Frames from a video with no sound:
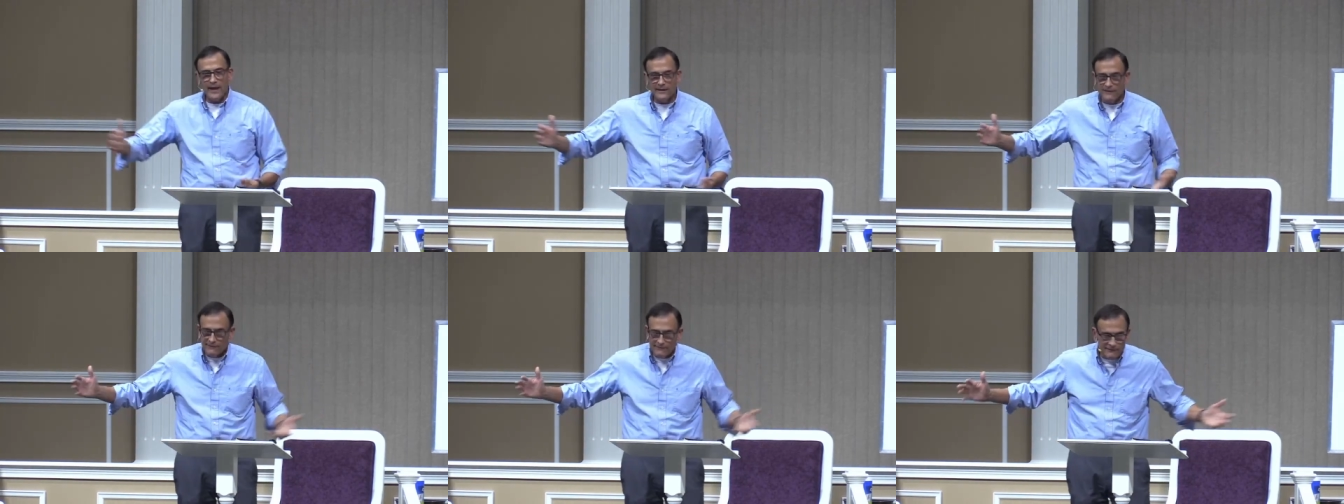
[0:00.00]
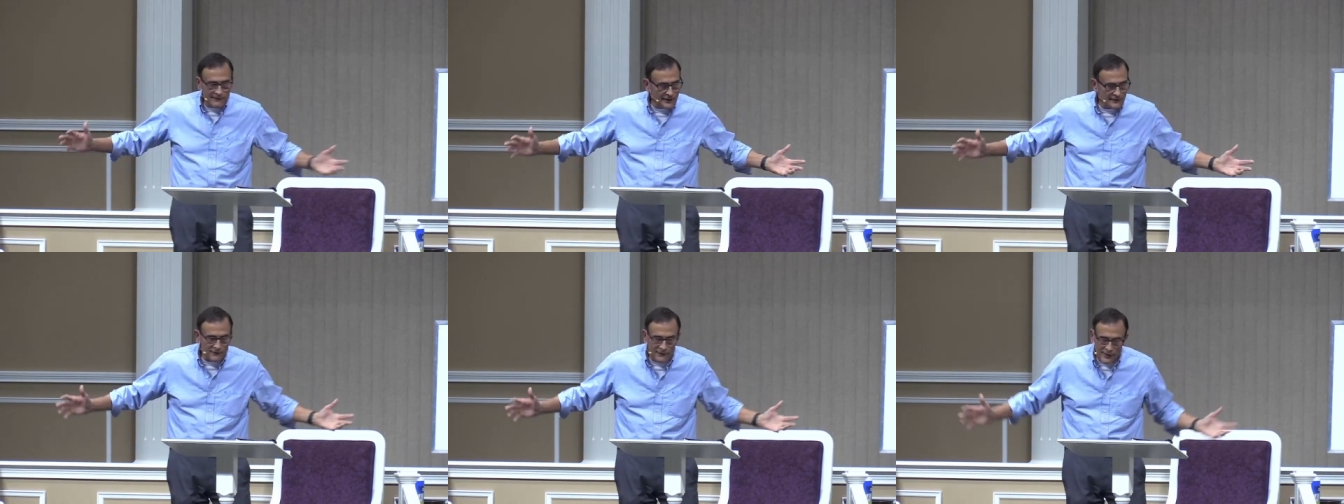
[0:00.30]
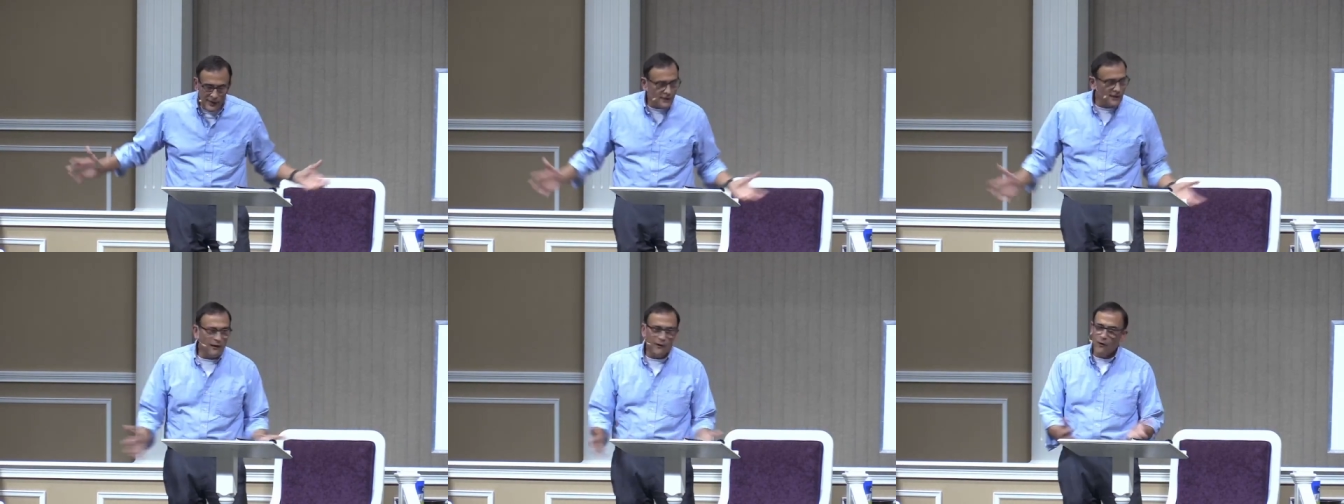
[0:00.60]
and, and
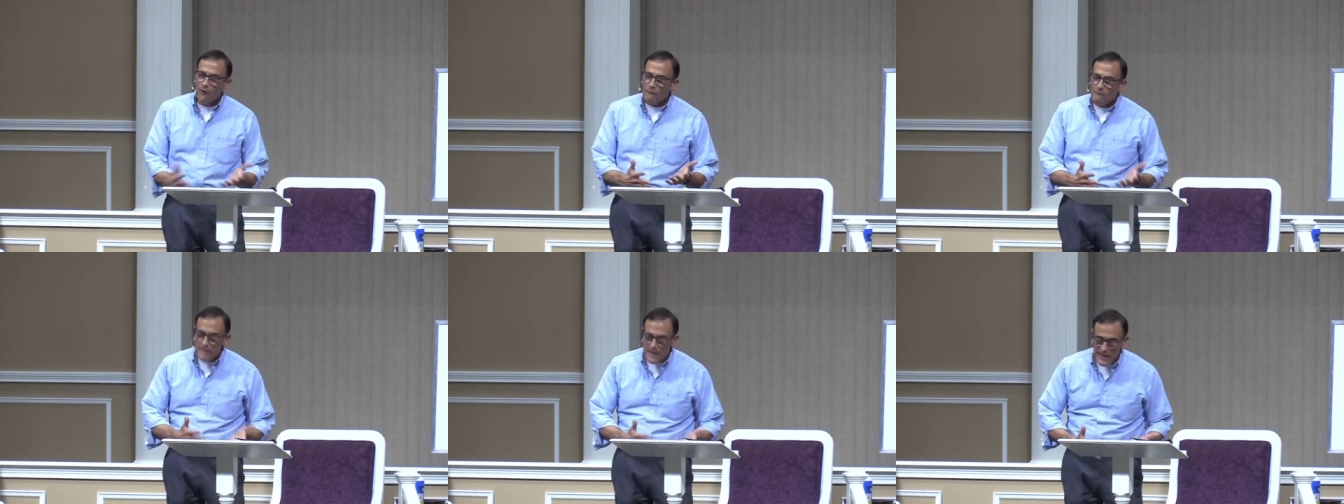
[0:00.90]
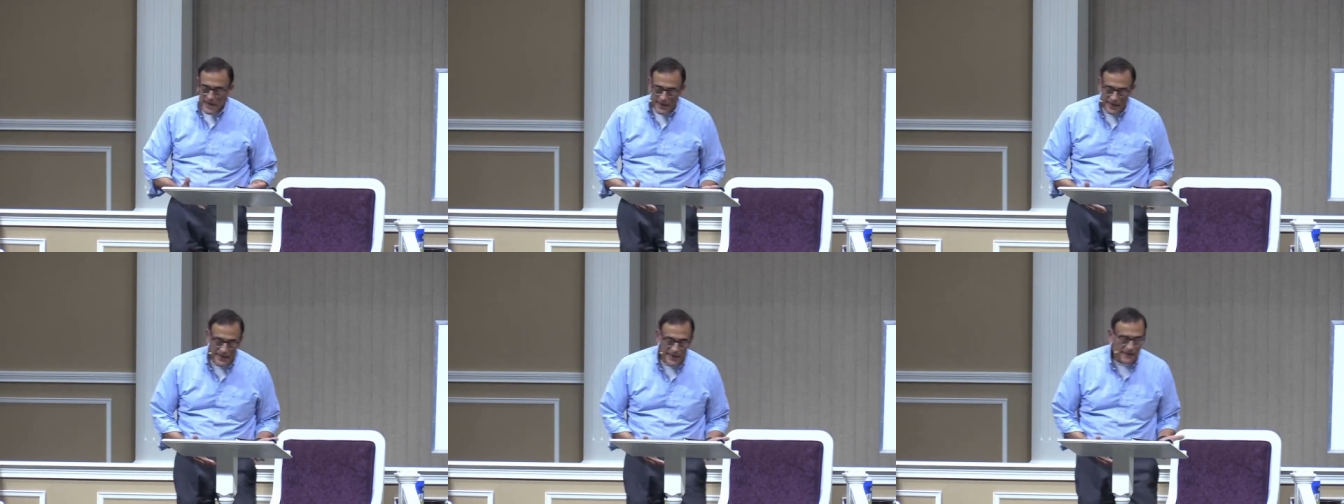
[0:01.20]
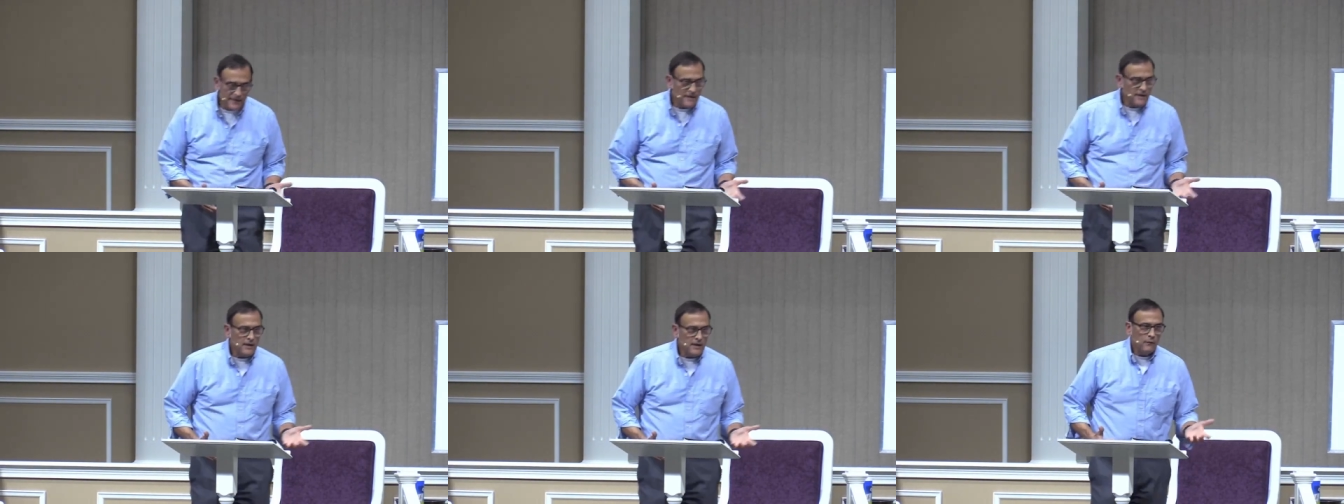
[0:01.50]
little old
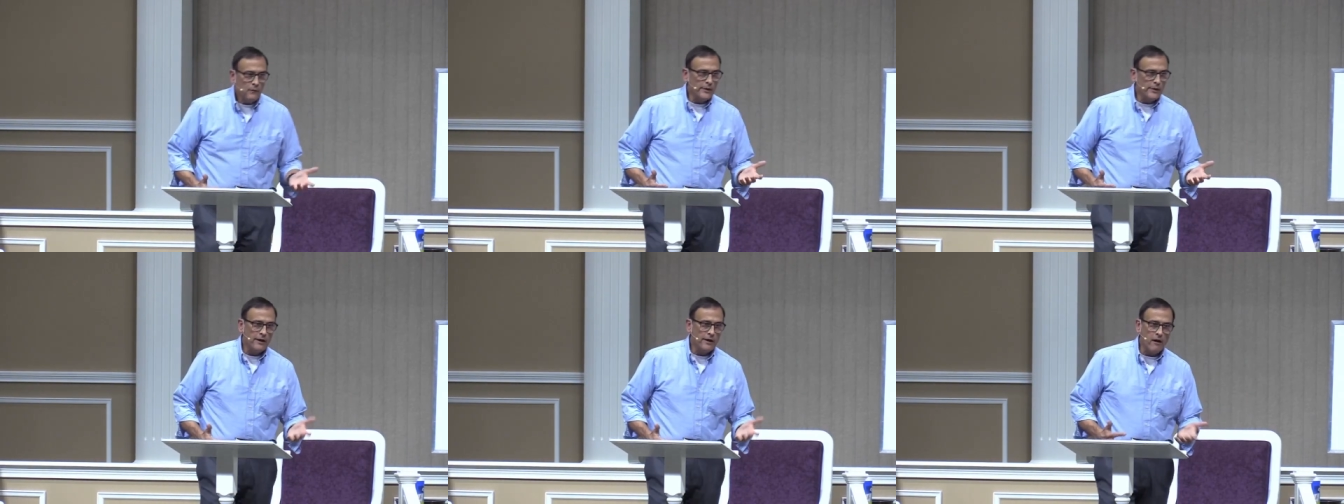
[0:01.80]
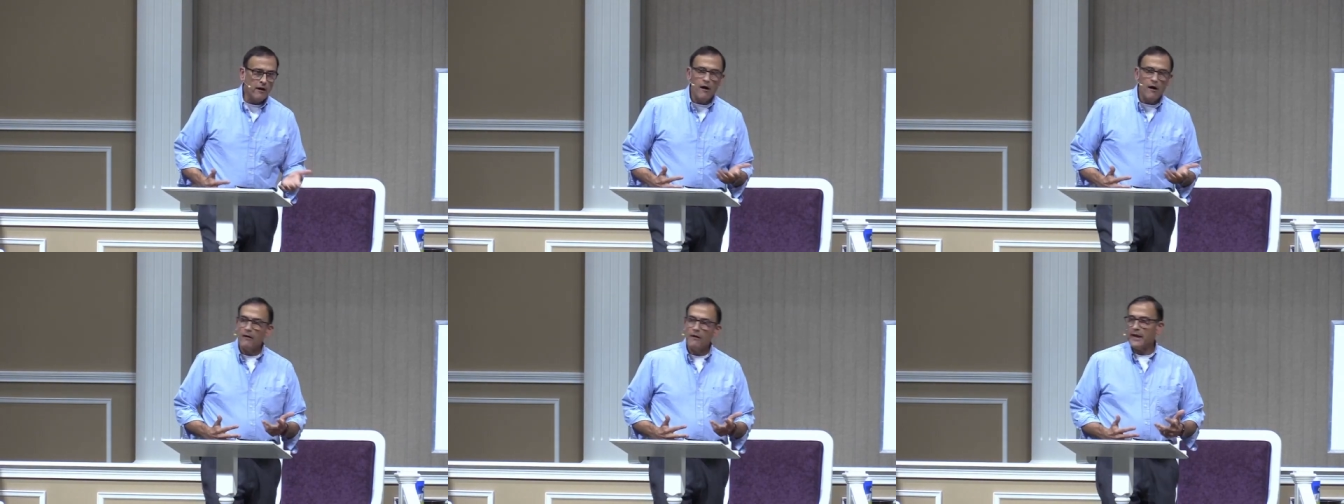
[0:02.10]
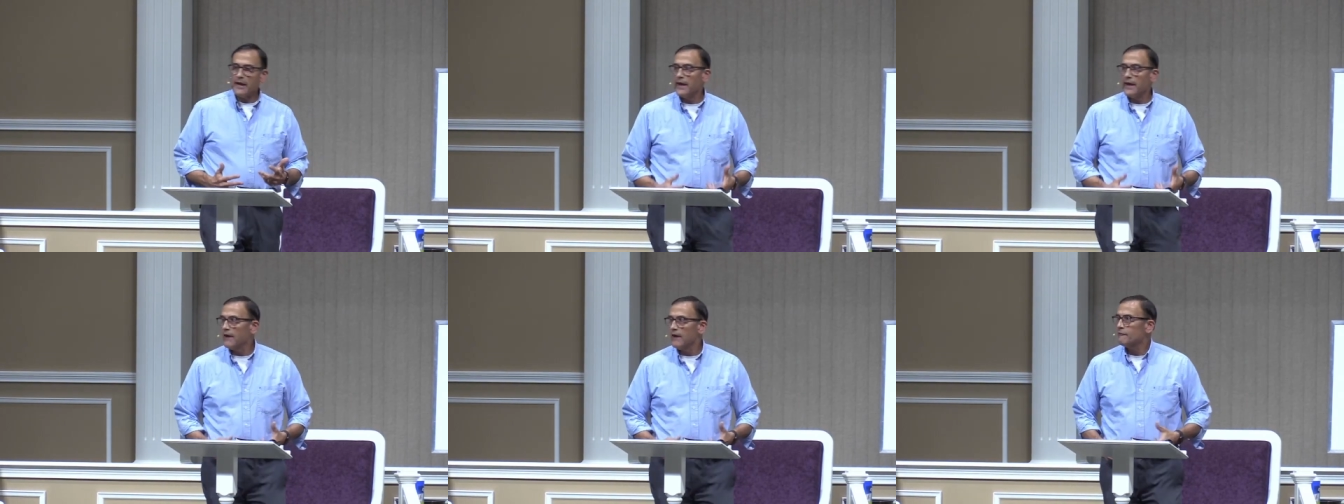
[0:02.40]
me, we all
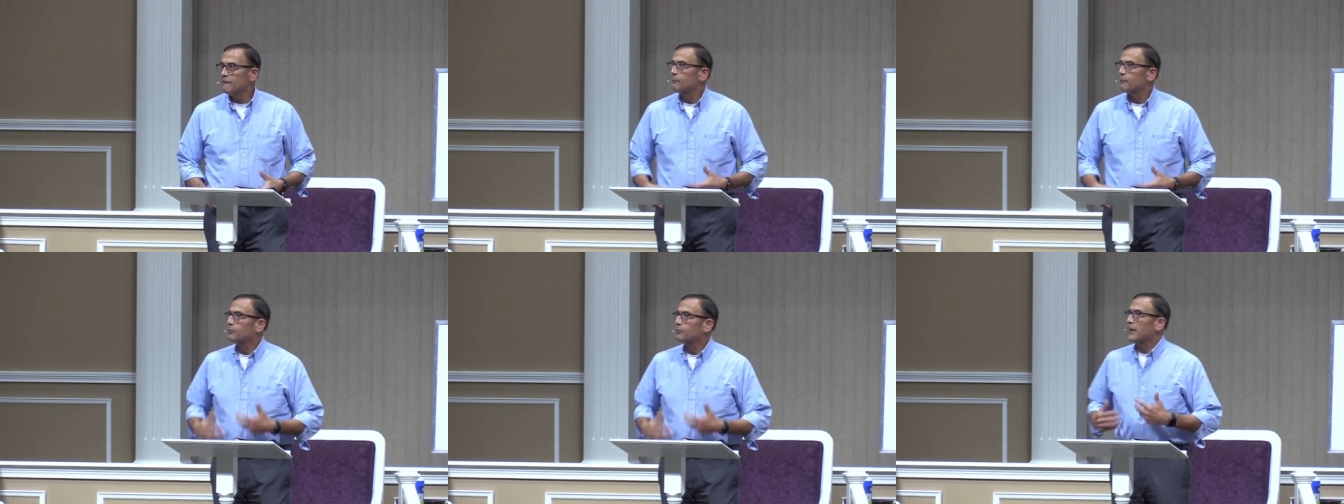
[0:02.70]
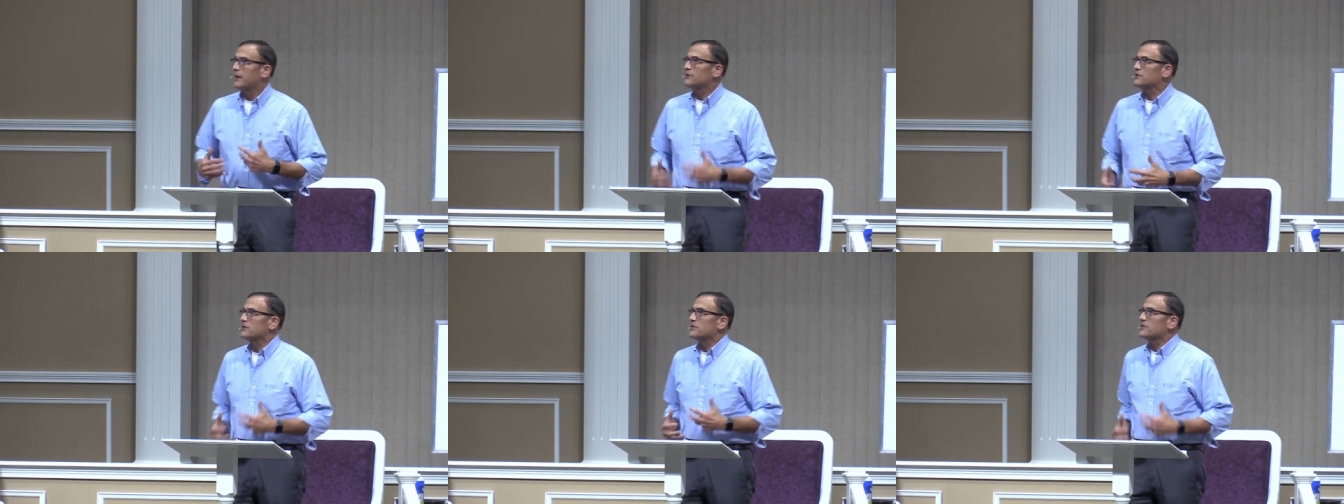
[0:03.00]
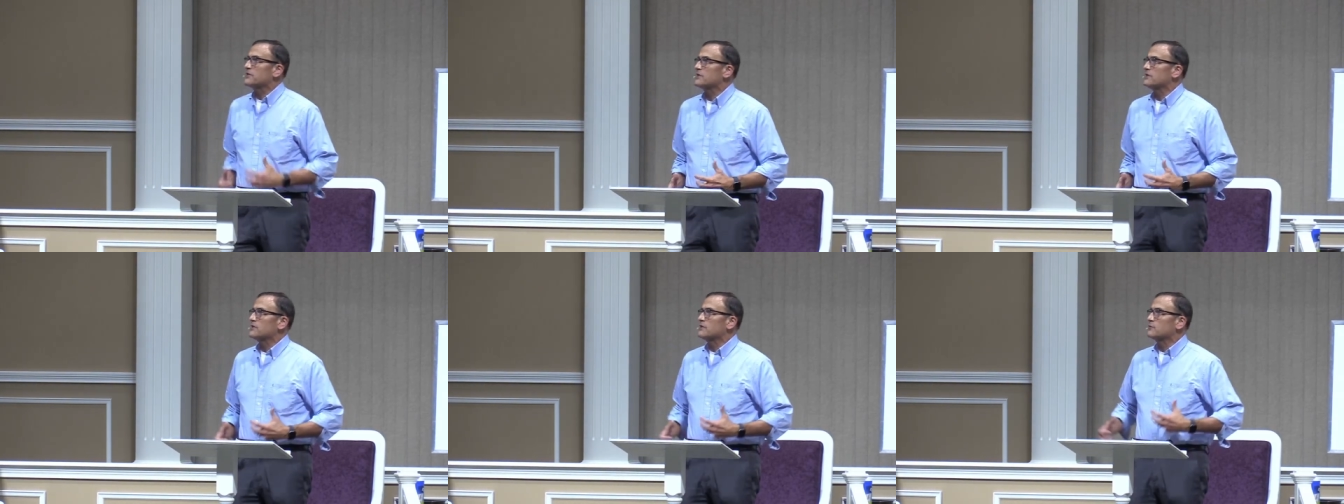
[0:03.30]
have
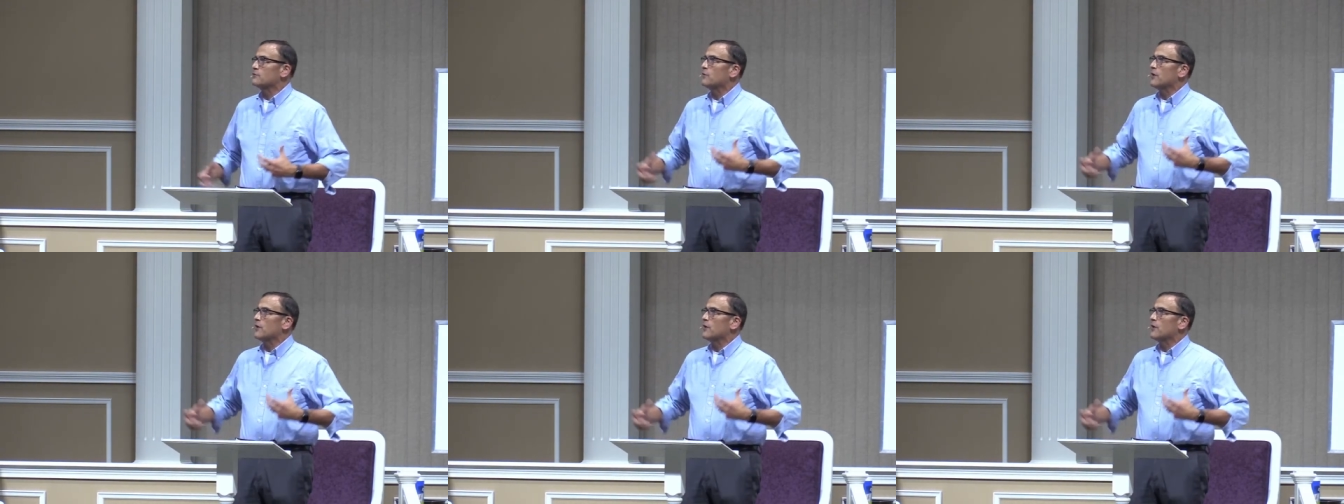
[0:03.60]
prejudices.